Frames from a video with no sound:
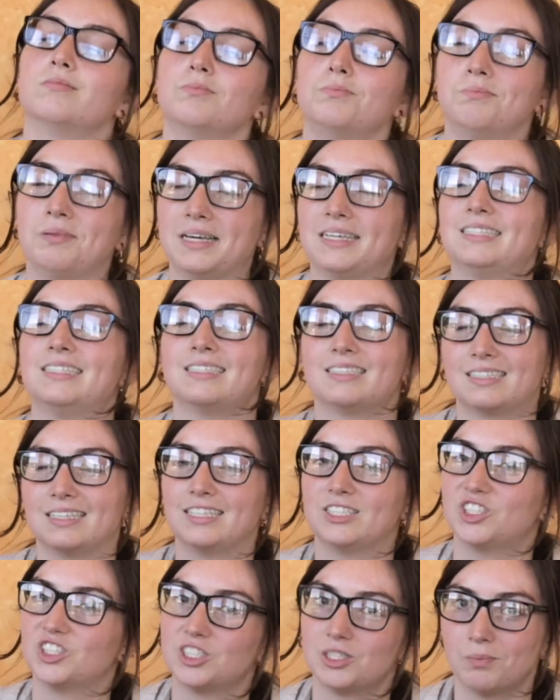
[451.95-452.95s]

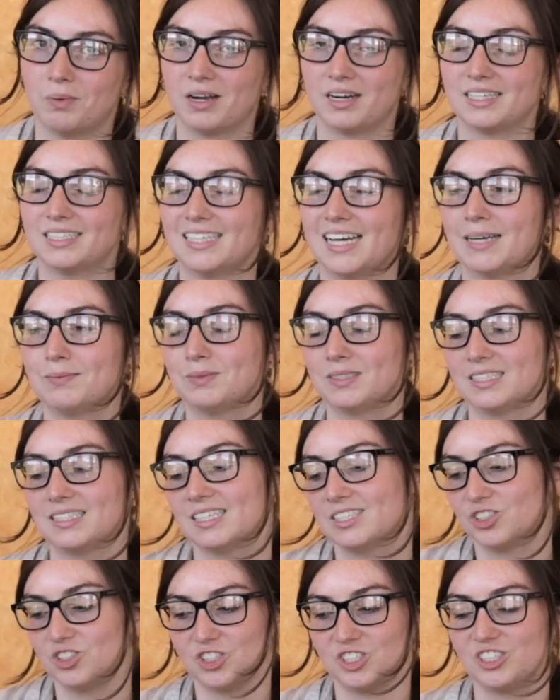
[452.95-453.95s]
basically just the body types.
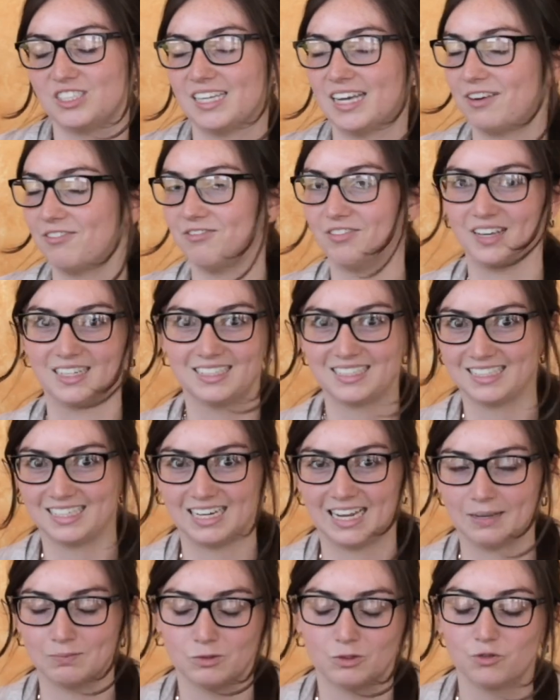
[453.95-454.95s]
They just had fancy
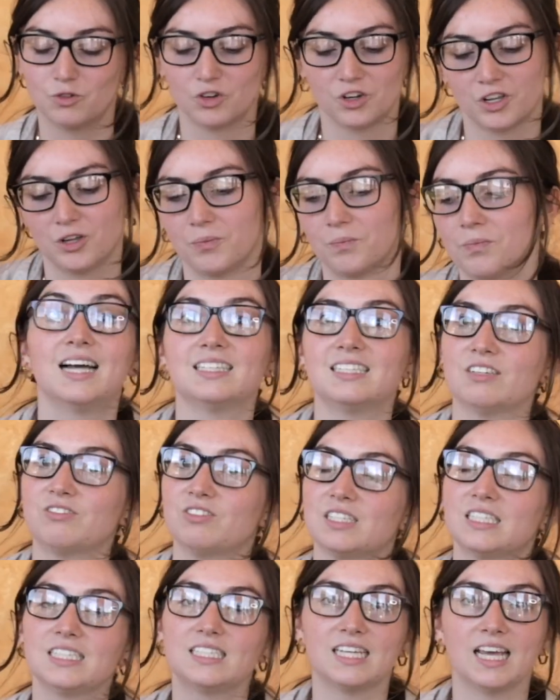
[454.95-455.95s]
names for them.
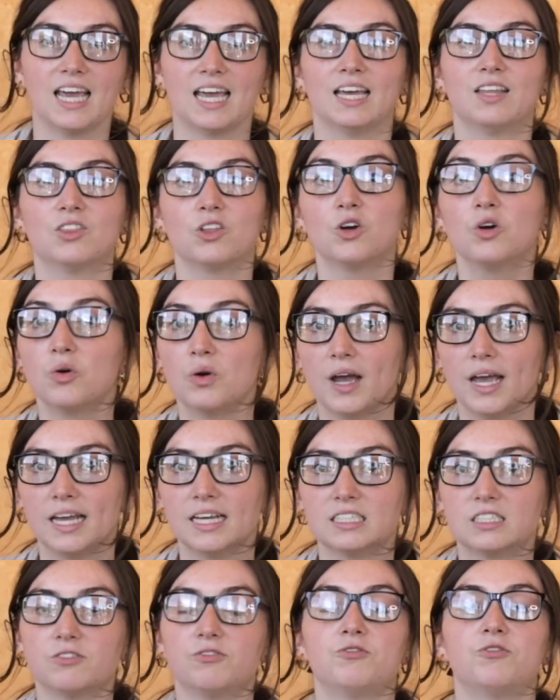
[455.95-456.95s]
Definitely take the
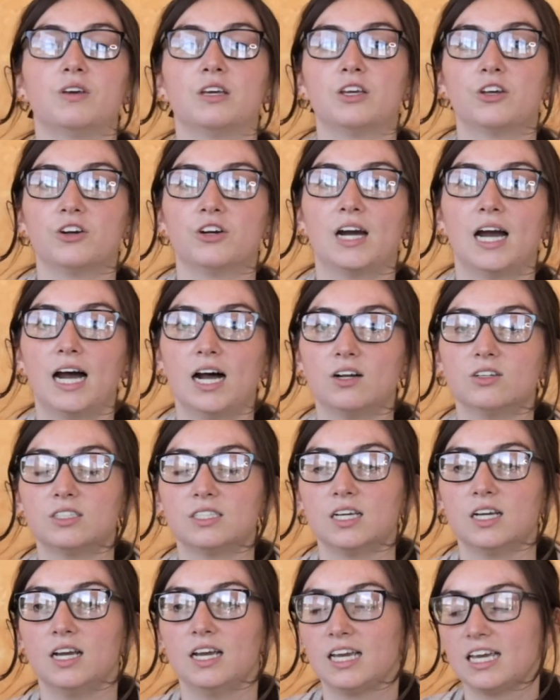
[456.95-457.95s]
quiz, figure
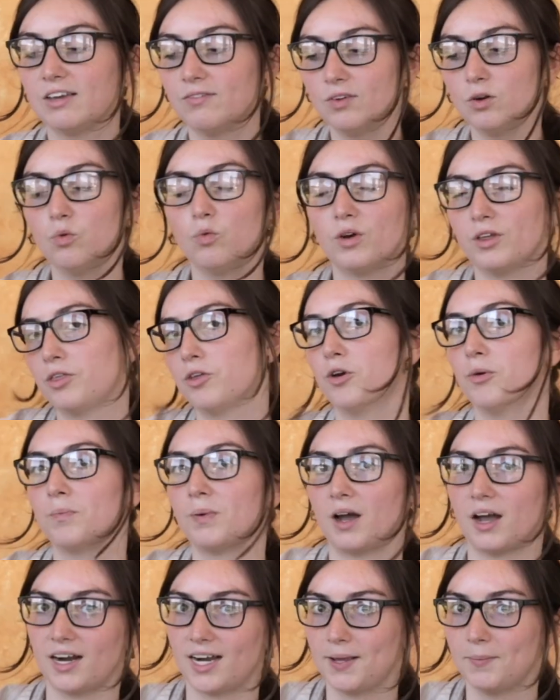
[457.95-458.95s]
out, even with your
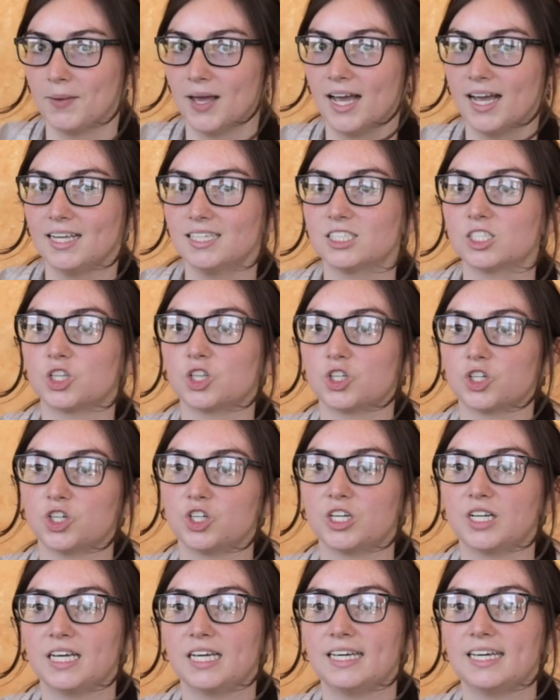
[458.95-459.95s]
body mass,
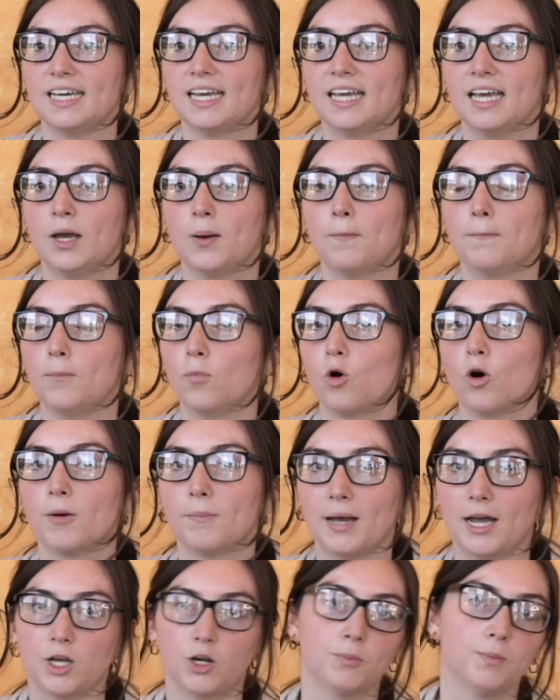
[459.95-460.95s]
learning more
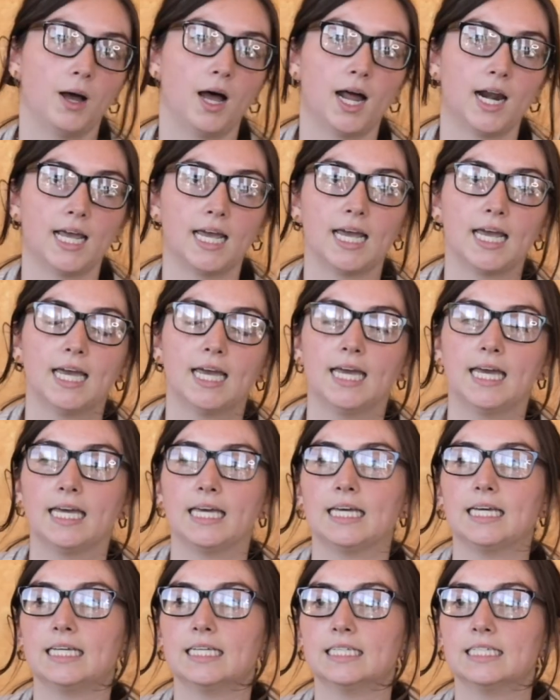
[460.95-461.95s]
about your body
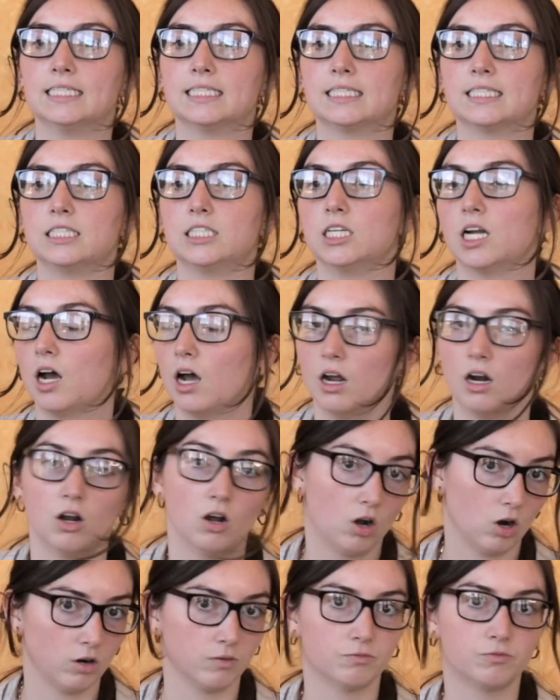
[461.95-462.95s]
is not
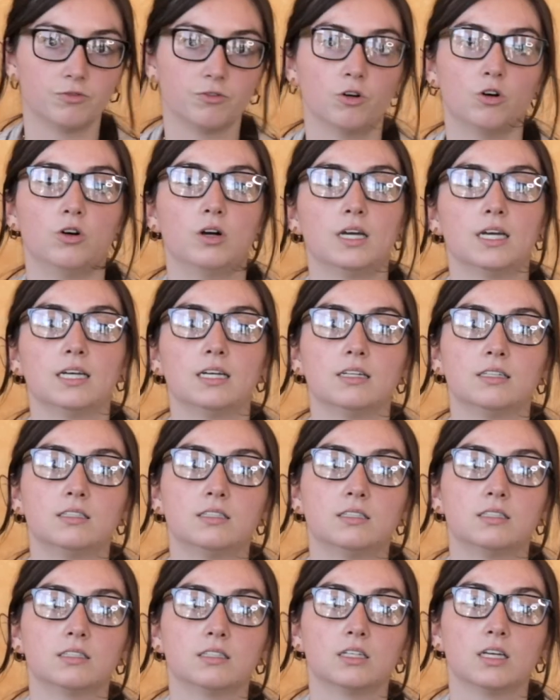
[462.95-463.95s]
harmful.
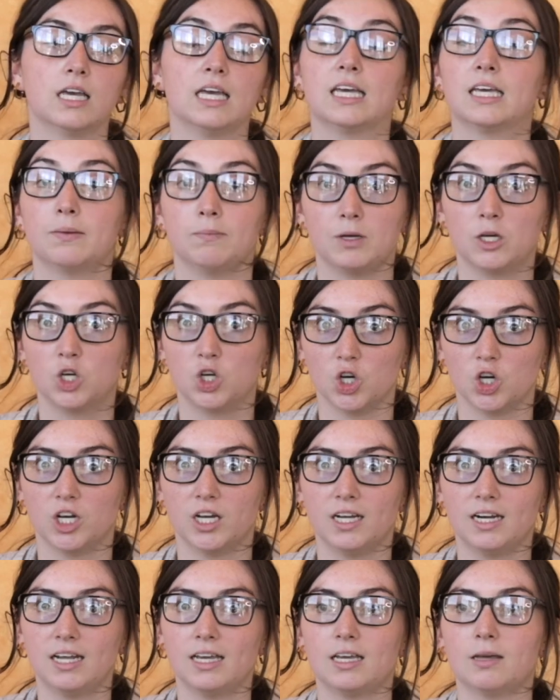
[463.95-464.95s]
It can be
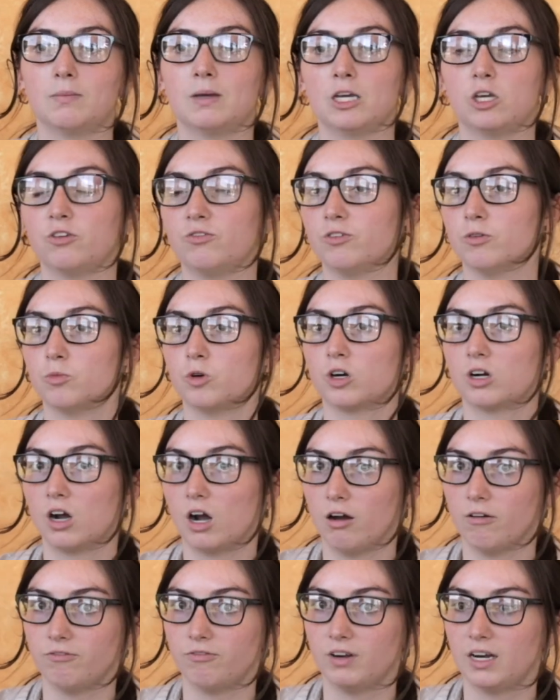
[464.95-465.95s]
good. It can make you feel more
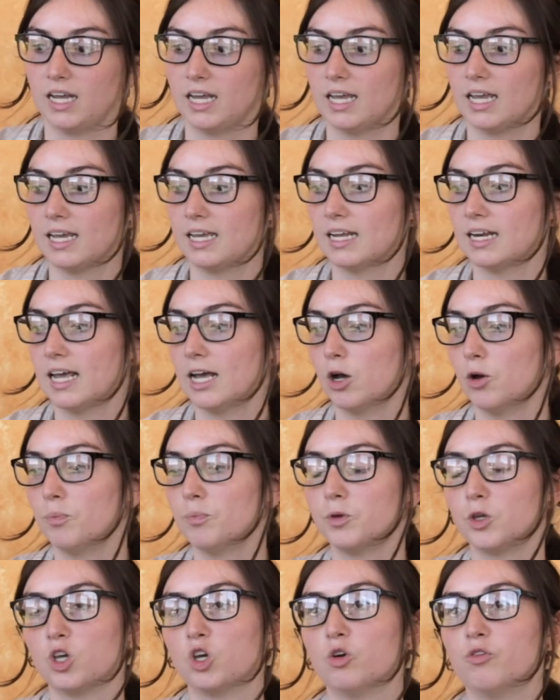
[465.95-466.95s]
confident. It can
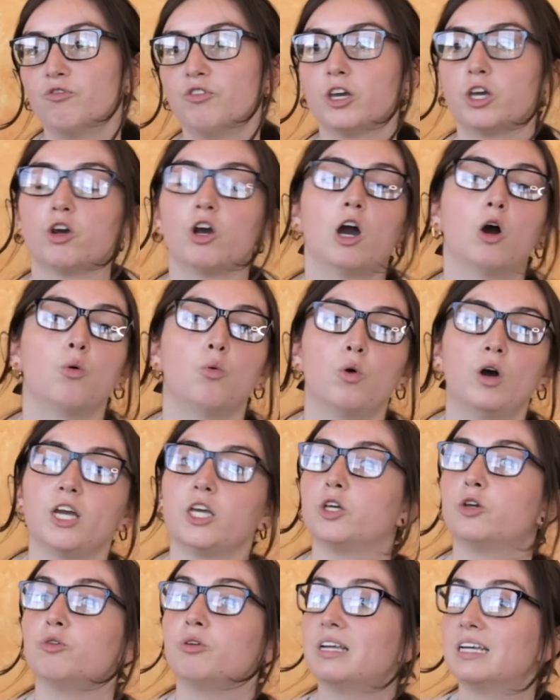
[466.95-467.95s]
help you figure out
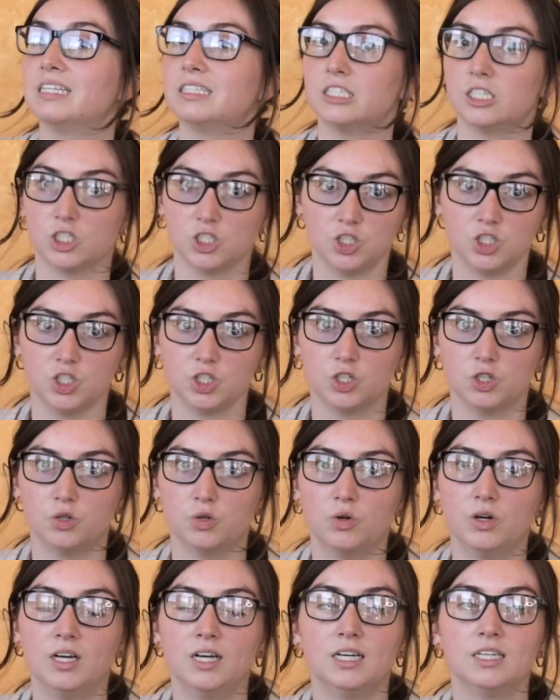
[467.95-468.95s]
what you need to
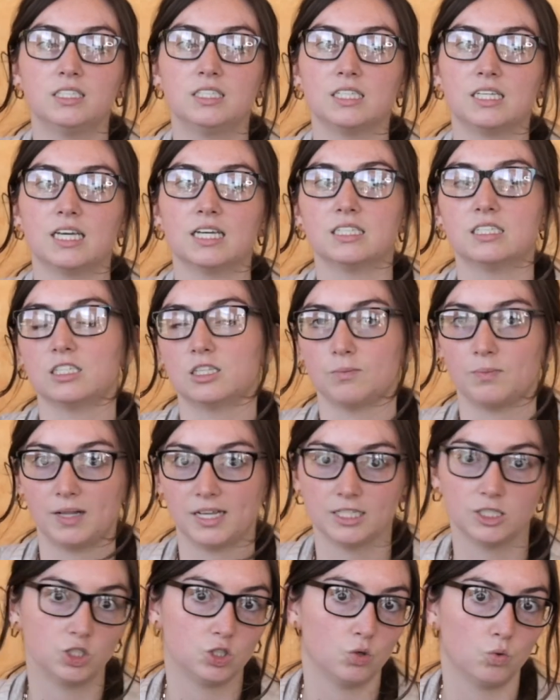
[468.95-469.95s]
do to get to the
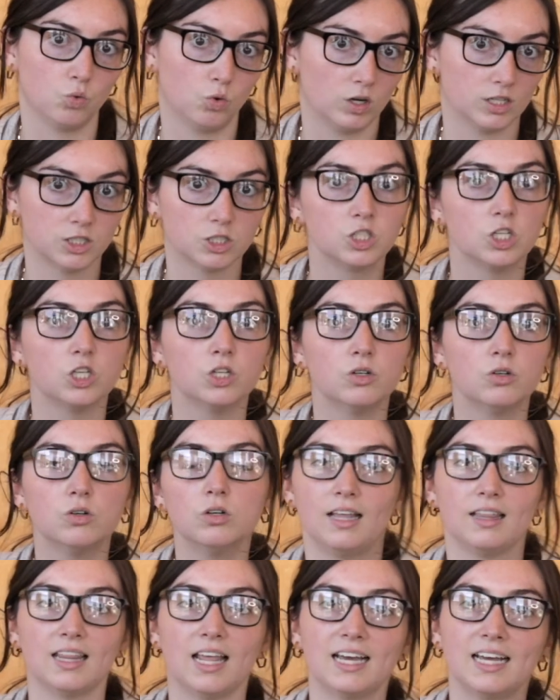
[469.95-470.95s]
place you want to.
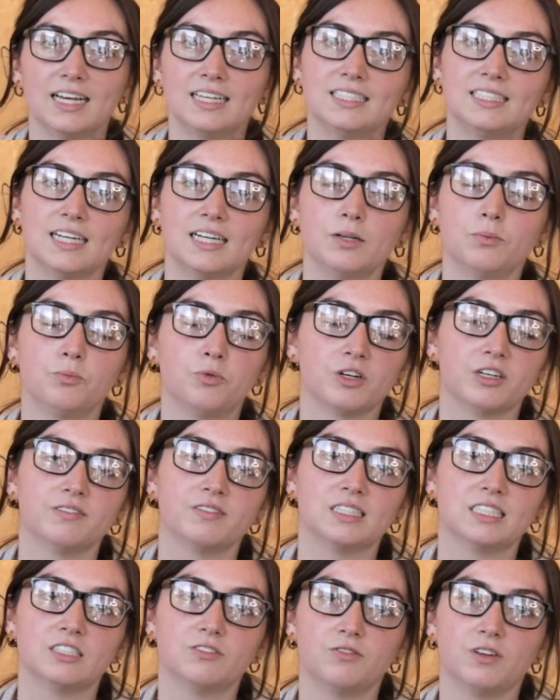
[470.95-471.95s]
Like I said in
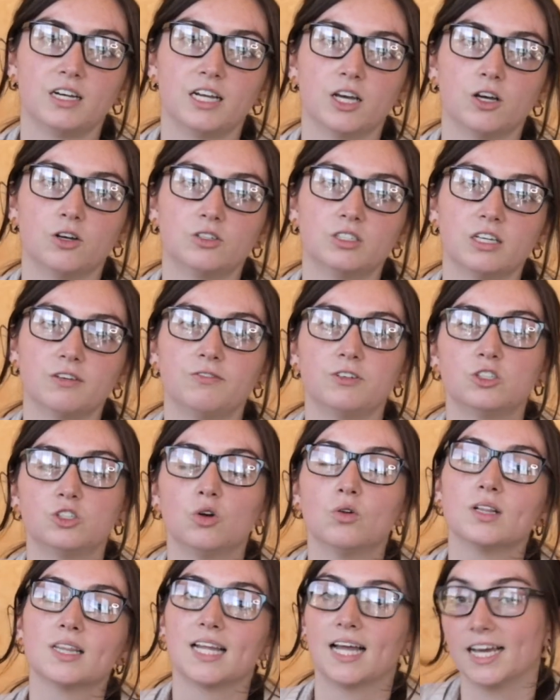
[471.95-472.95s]
previous videos, if you
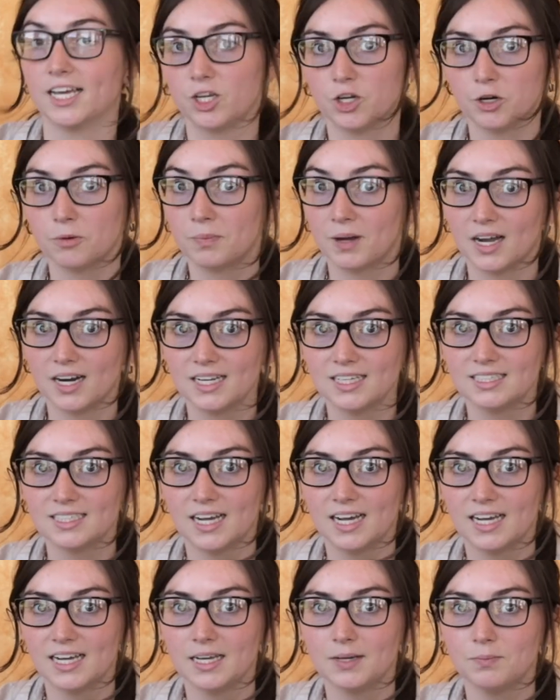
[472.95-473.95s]
don't like your body
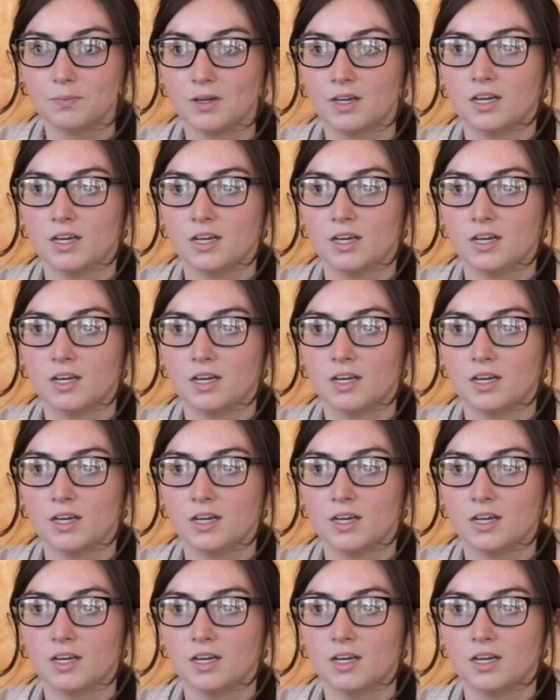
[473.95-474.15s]
type,